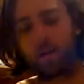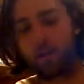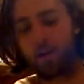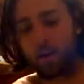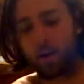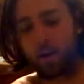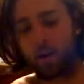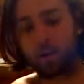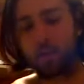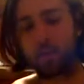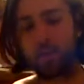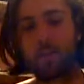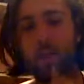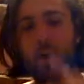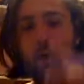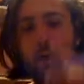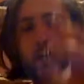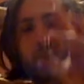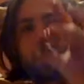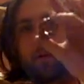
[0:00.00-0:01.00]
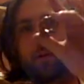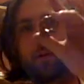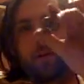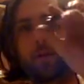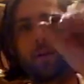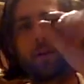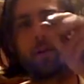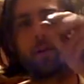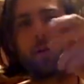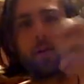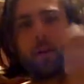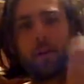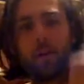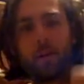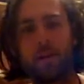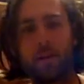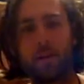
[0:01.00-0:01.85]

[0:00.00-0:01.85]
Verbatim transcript: And uh, this is the octogram, by the way.